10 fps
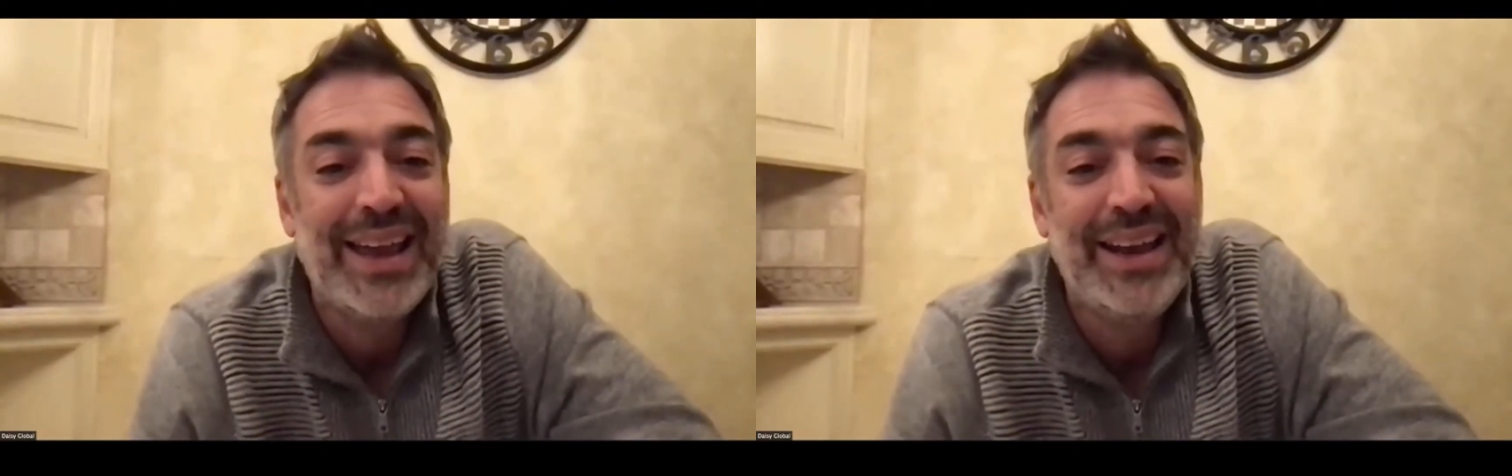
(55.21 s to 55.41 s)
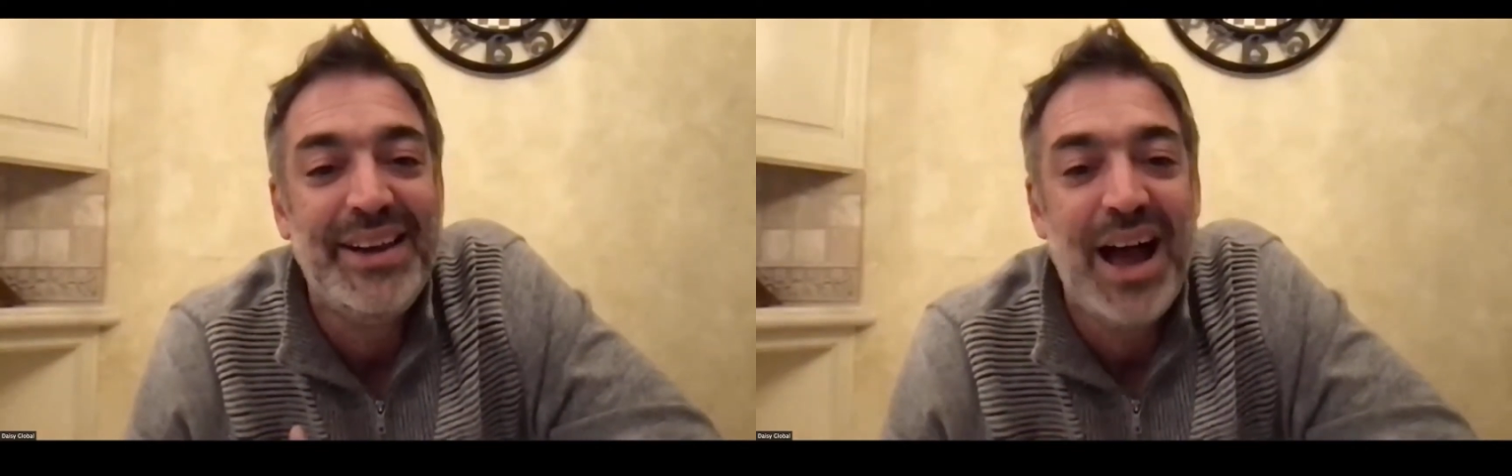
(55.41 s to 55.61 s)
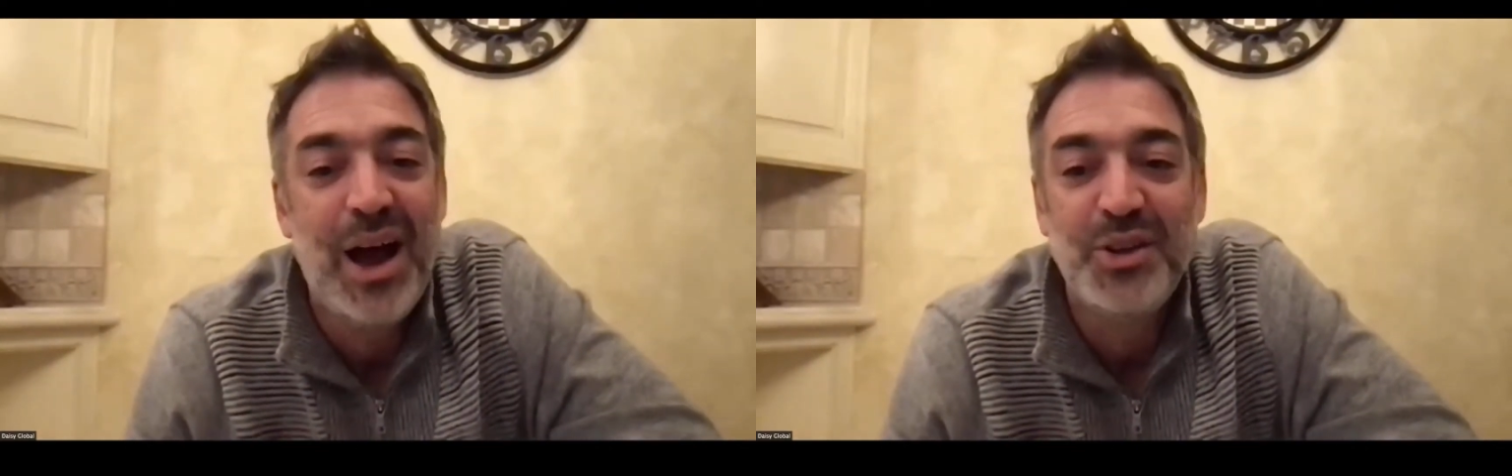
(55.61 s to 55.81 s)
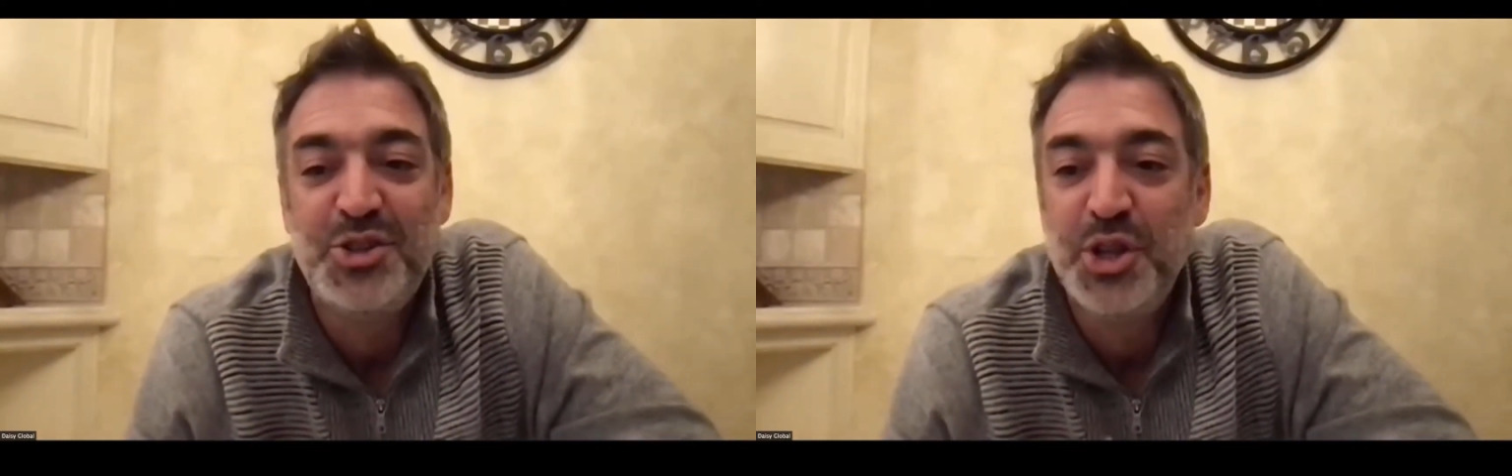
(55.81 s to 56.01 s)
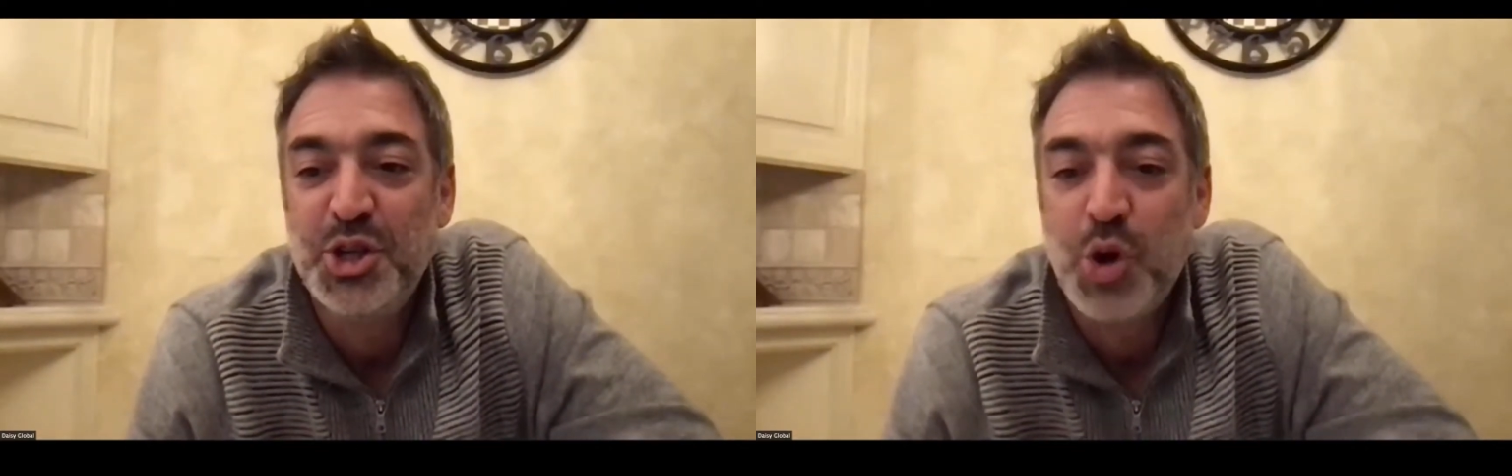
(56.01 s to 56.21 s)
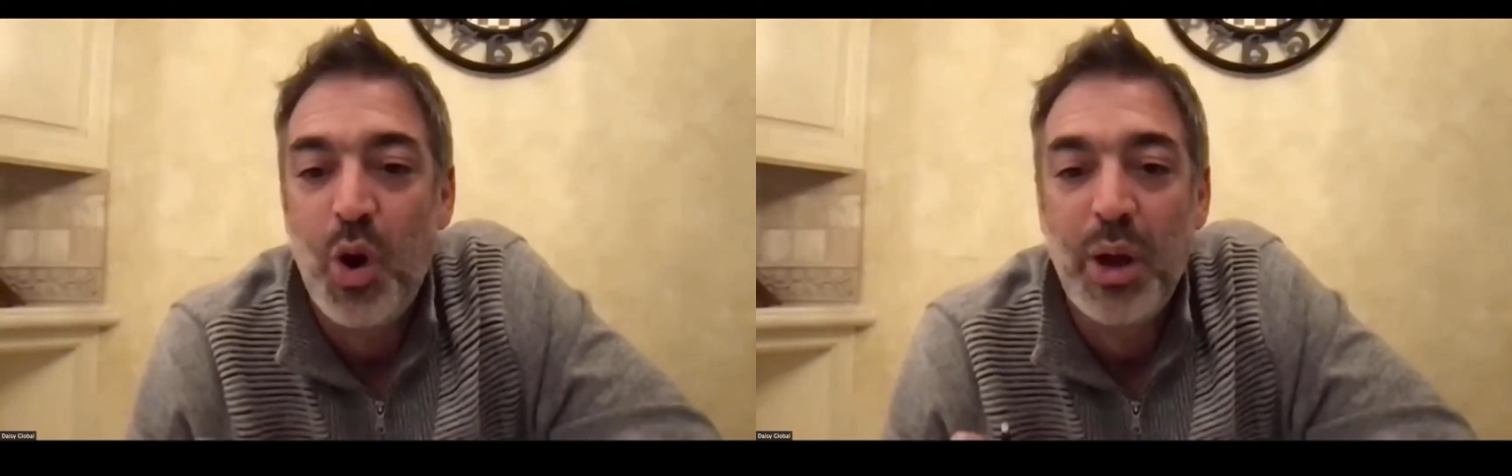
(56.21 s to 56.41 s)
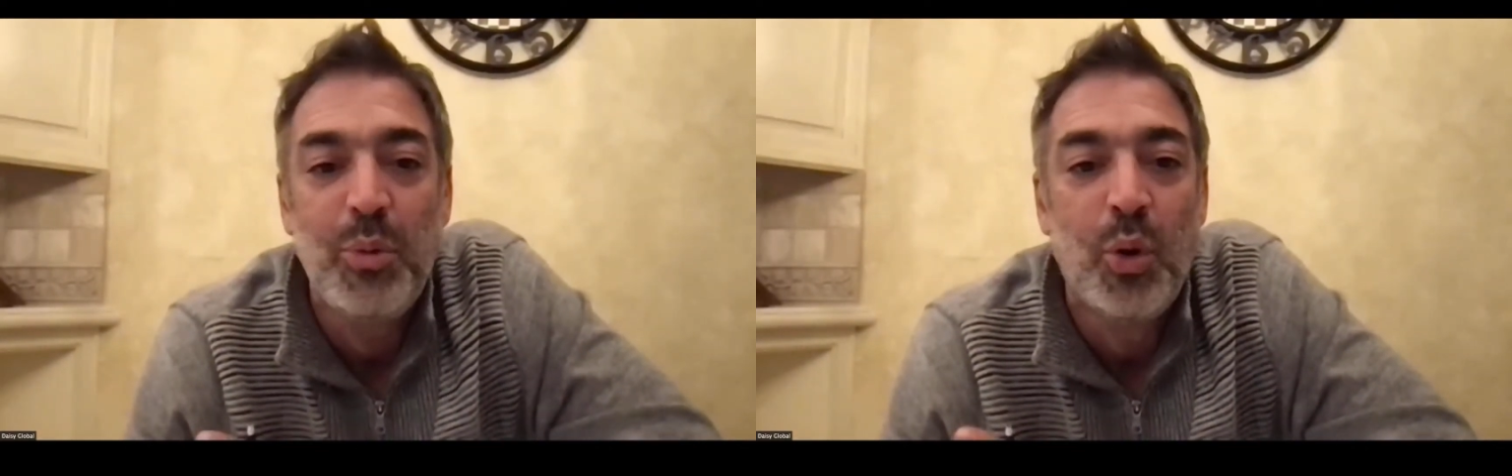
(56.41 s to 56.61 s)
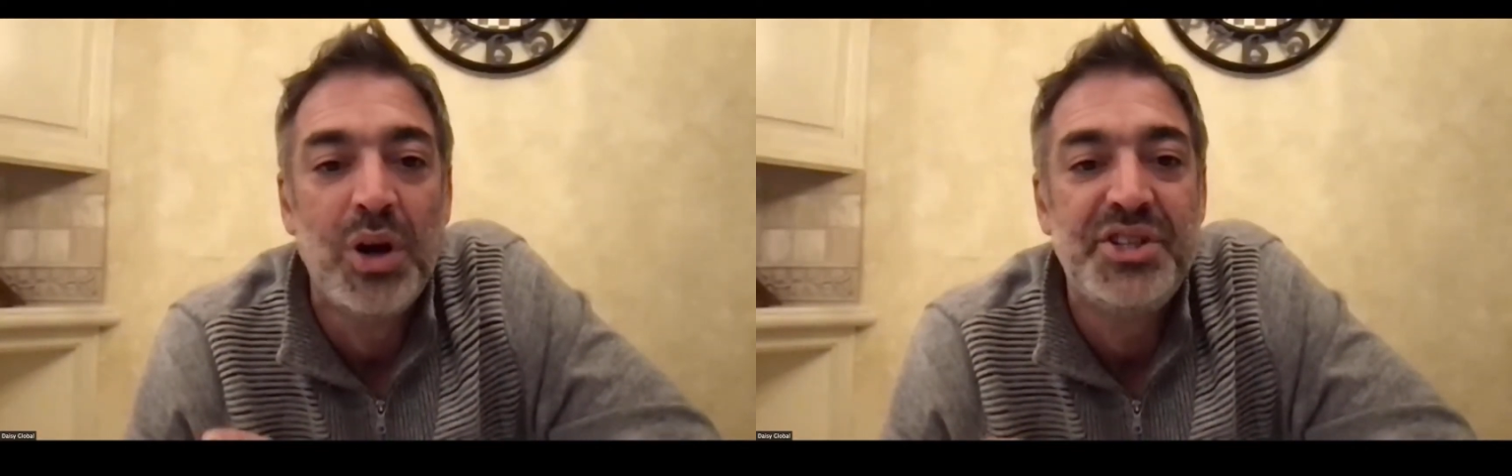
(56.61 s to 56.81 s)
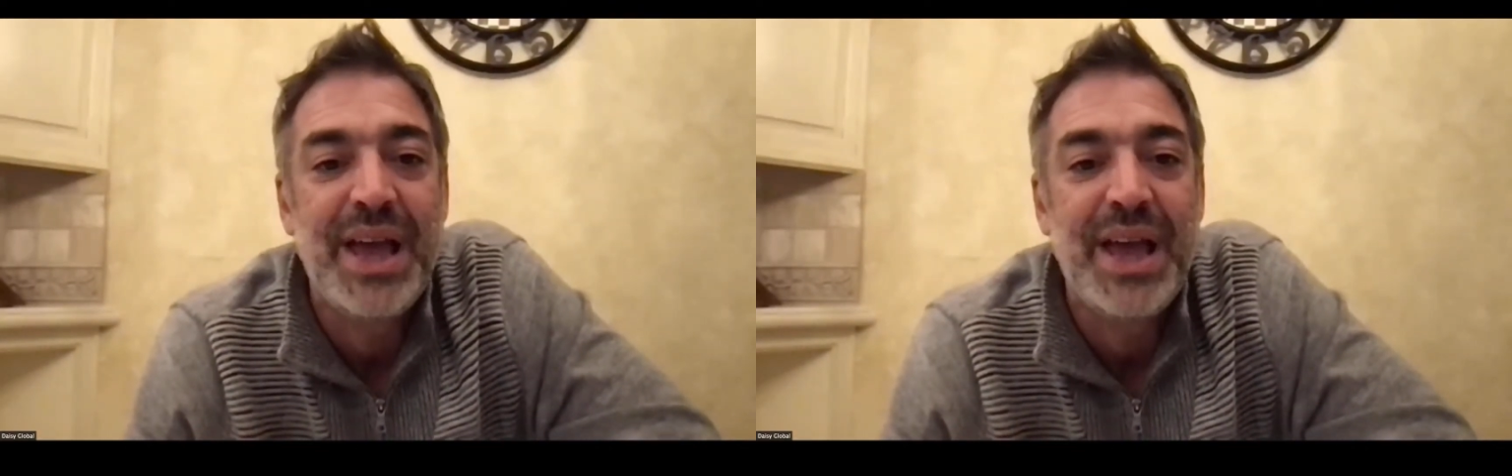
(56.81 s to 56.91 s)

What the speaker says: and to the drawing boards